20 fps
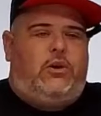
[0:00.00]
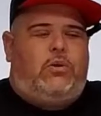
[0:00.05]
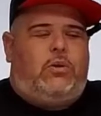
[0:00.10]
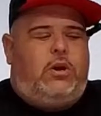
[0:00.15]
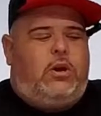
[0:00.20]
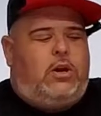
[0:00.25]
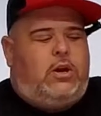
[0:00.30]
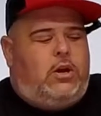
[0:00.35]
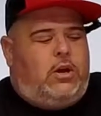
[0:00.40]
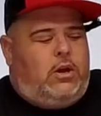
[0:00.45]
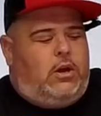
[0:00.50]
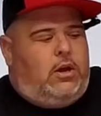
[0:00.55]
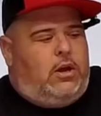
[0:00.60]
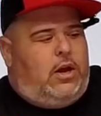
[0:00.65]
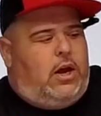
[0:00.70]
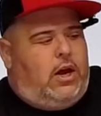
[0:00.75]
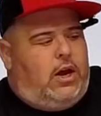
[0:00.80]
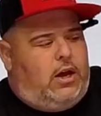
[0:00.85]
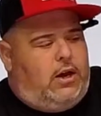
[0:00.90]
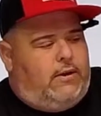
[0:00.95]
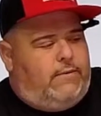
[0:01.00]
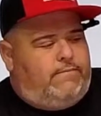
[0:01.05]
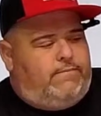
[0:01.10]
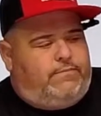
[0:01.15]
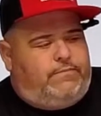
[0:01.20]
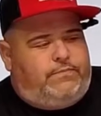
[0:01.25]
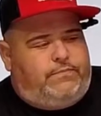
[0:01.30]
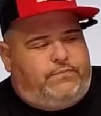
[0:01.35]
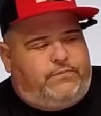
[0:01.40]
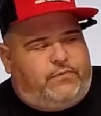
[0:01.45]
So,
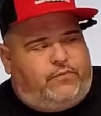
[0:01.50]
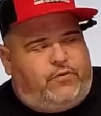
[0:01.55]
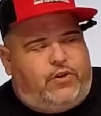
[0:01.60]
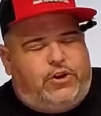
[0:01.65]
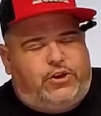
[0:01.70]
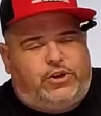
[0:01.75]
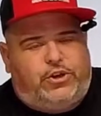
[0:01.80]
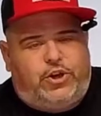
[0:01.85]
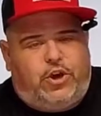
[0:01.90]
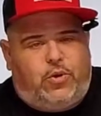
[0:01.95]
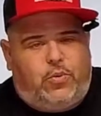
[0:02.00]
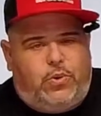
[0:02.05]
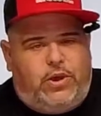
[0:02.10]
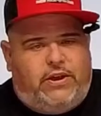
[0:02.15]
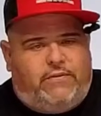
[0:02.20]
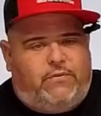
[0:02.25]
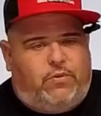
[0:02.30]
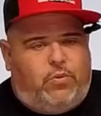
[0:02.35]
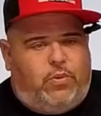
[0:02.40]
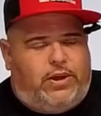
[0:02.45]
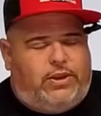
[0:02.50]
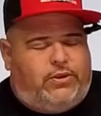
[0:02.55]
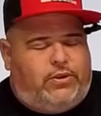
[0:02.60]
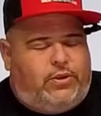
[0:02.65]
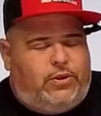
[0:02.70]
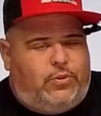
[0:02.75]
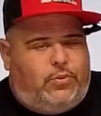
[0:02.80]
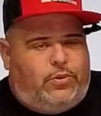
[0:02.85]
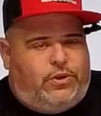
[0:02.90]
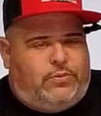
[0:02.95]
first show we ever
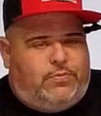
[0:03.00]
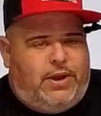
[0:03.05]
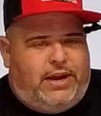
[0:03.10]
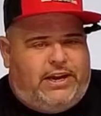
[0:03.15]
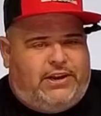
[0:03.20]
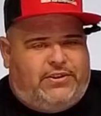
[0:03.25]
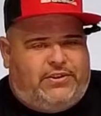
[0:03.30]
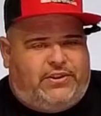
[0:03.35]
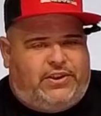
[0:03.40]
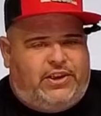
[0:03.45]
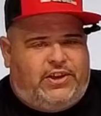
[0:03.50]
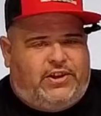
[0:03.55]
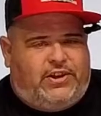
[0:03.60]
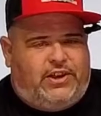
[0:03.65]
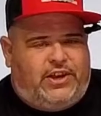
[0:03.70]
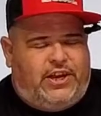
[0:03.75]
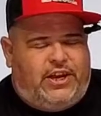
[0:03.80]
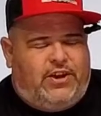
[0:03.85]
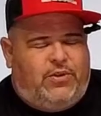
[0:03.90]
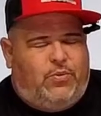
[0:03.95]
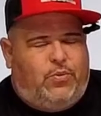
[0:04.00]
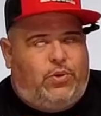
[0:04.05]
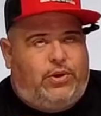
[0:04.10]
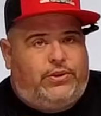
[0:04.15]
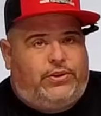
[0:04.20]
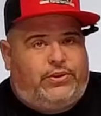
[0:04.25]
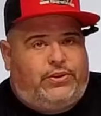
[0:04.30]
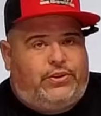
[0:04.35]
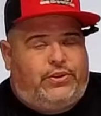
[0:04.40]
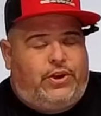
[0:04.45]
went to was made of steel. It
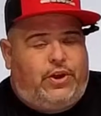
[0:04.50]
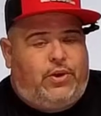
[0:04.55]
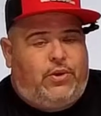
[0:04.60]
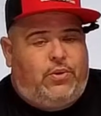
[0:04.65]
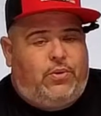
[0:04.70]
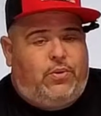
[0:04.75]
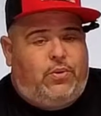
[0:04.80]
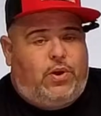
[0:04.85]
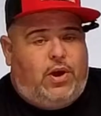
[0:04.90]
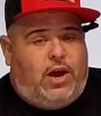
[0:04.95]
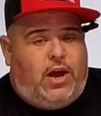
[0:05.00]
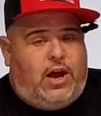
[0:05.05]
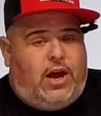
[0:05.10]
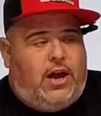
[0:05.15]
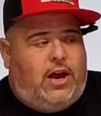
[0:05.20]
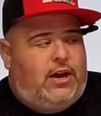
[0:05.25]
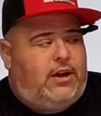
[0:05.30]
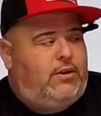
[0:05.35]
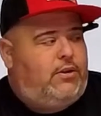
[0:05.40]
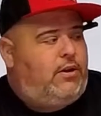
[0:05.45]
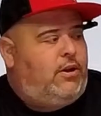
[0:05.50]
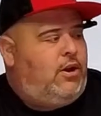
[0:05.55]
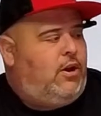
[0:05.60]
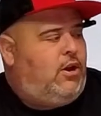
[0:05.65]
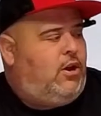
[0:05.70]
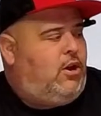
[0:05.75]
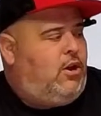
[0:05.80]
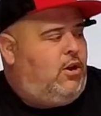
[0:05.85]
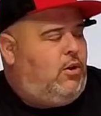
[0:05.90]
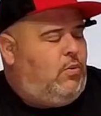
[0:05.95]
was so hot.
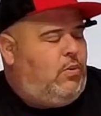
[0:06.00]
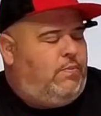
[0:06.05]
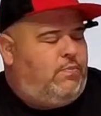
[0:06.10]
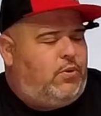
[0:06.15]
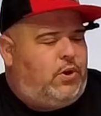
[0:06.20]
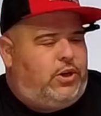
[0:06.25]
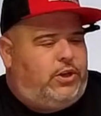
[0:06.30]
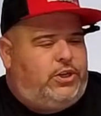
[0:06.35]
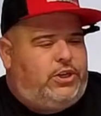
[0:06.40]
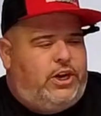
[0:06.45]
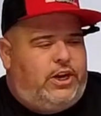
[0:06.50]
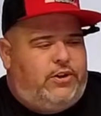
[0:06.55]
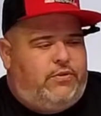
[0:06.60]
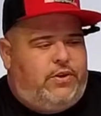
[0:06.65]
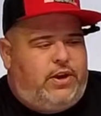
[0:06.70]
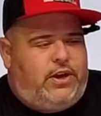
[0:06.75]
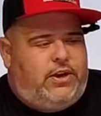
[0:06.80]
We brought a